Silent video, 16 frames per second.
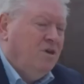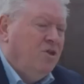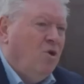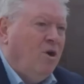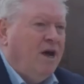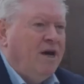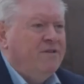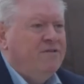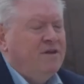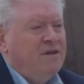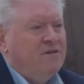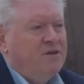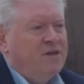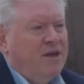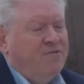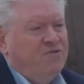No, I think
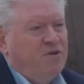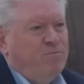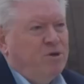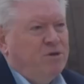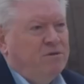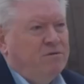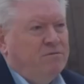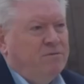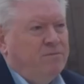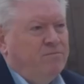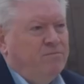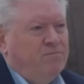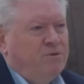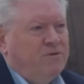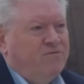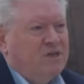that everybody
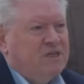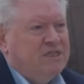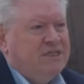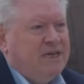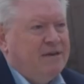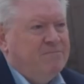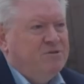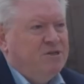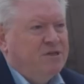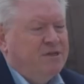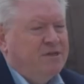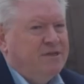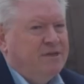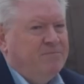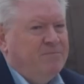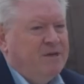would have accepted
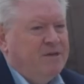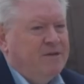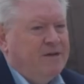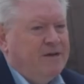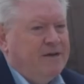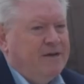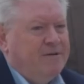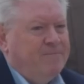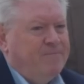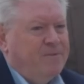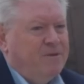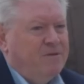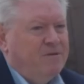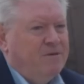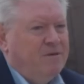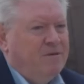it. I mean,
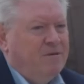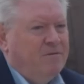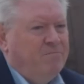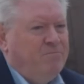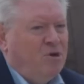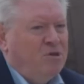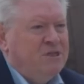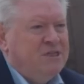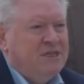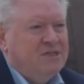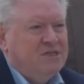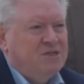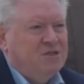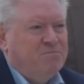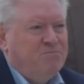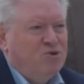politics
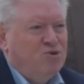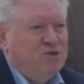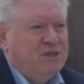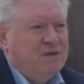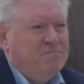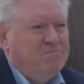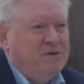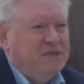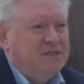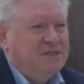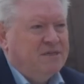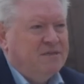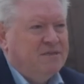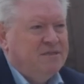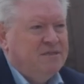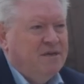is a bruising
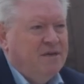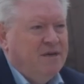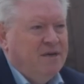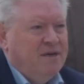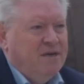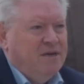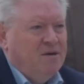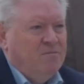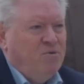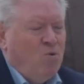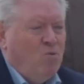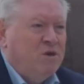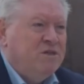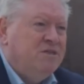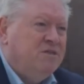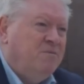business, but
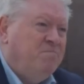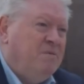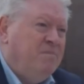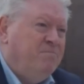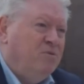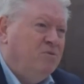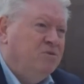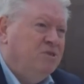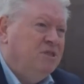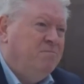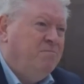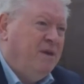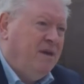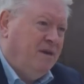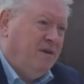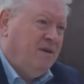once the people
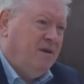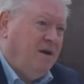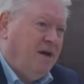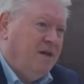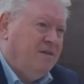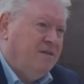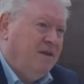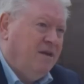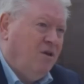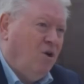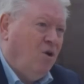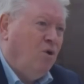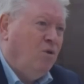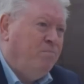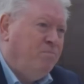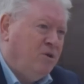speak, I think
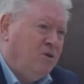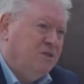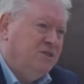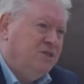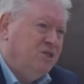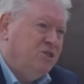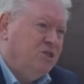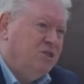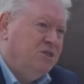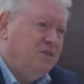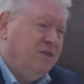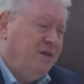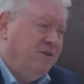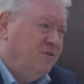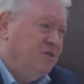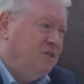all politicians,
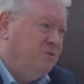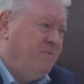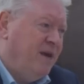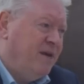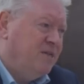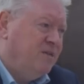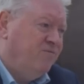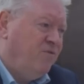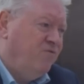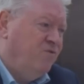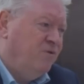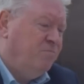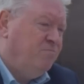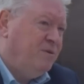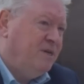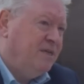irrespective of
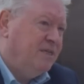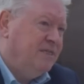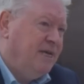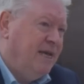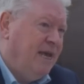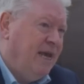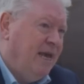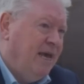their party,